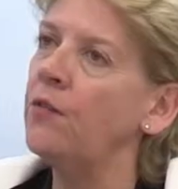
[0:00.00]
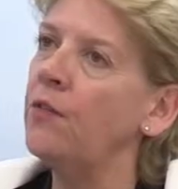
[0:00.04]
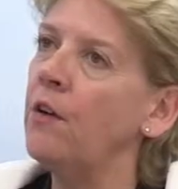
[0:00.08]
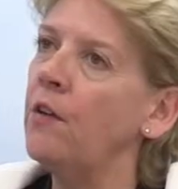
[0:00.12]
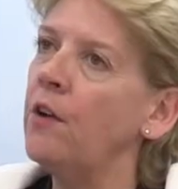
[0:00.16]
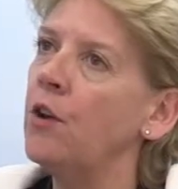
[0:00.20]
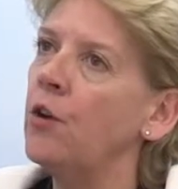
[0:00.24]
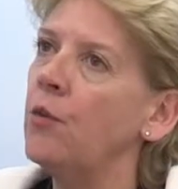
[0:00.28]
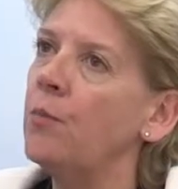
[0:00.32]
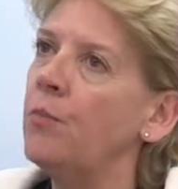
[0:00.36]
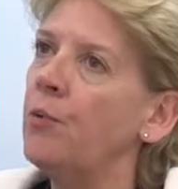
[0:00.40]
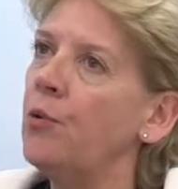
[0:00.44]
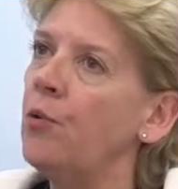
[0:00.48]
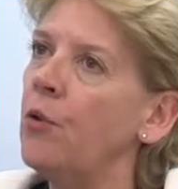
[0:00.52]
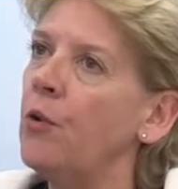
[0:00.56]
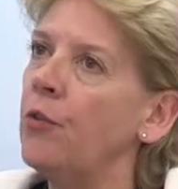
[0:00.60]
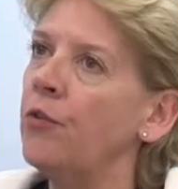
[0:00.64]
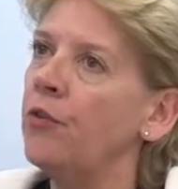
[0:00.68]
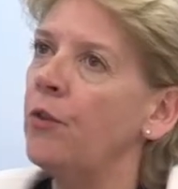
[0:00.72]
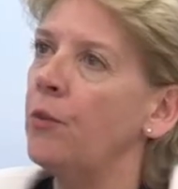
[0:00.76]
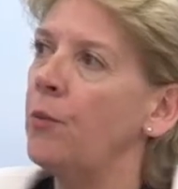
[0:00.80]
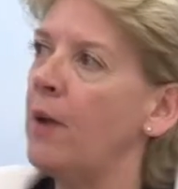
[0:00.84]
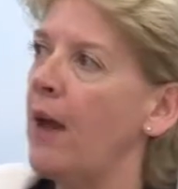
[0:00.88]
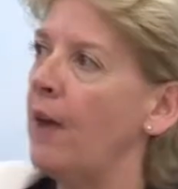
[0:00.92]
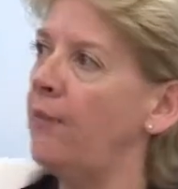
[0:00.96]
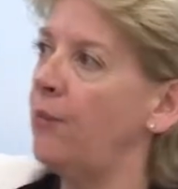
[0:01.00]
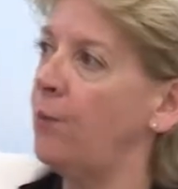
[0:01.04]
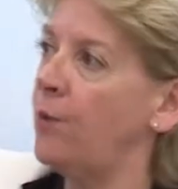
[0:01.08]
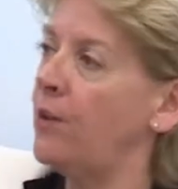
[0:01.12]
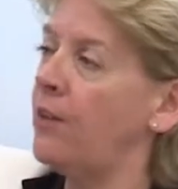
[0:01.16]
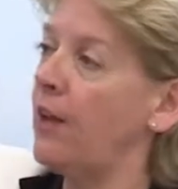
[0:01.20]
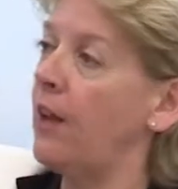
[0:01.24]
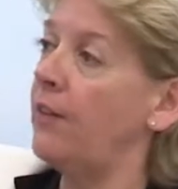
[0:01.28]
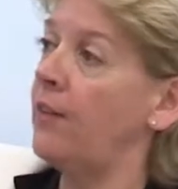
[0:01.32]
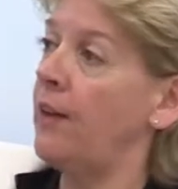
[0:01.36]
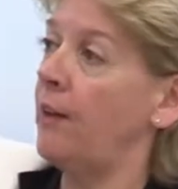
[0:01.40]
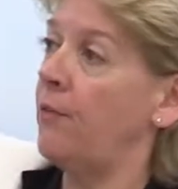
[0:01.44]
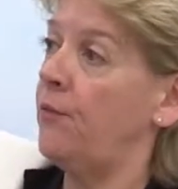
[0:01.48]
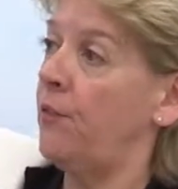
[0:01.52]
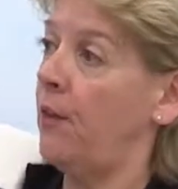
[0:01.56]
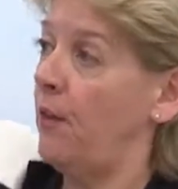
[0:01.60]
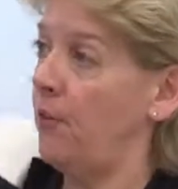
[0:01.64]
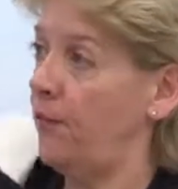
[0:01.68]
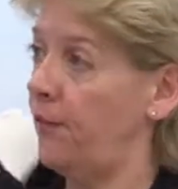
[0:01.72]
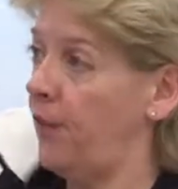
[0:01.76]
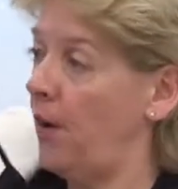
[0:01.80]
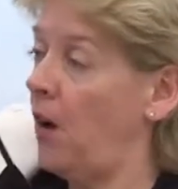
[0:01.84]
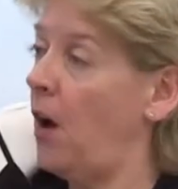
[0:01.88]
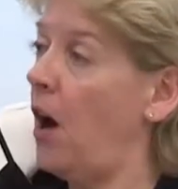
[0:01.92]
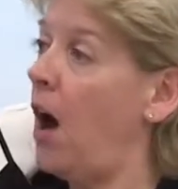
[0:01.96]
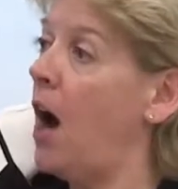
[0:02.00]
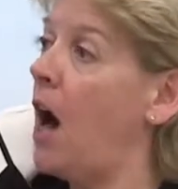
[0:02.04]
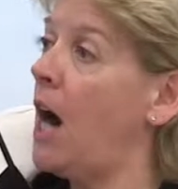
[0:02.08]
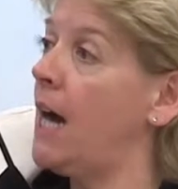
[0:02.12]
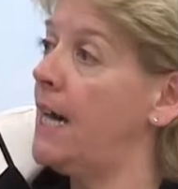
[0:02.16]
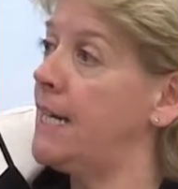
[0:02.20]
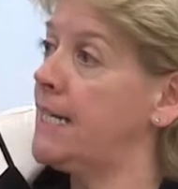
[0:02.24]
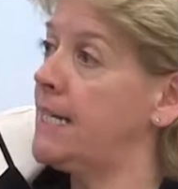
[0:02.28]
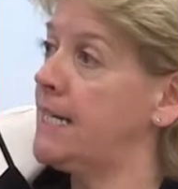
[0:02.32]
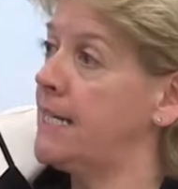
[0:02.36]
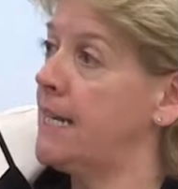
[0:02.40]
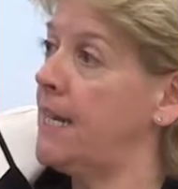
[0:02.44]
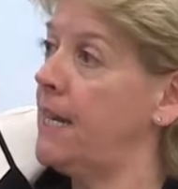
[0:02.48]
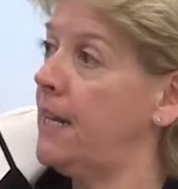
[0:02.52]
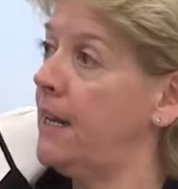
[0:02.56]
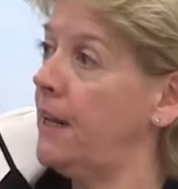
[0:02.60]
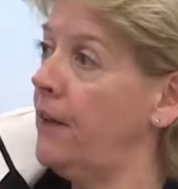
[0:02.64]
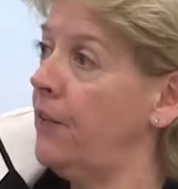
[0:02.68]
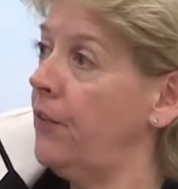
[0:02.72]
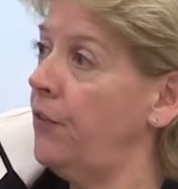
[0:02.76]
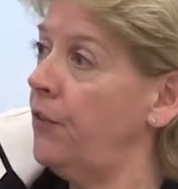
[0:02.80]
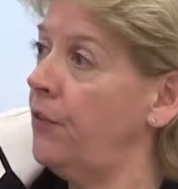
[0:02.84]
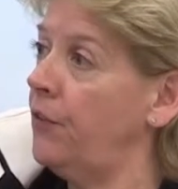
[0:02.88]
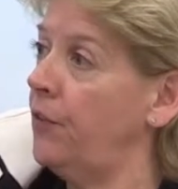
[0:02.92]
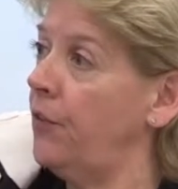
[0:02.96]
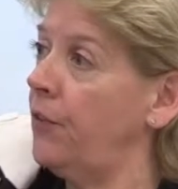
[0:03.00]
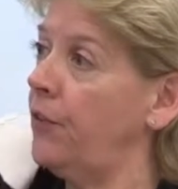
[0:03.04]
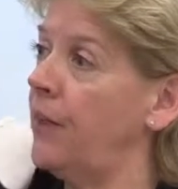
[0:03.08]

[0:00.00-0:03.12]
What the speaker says: a very good point. So we tend to have very far higher ceilings.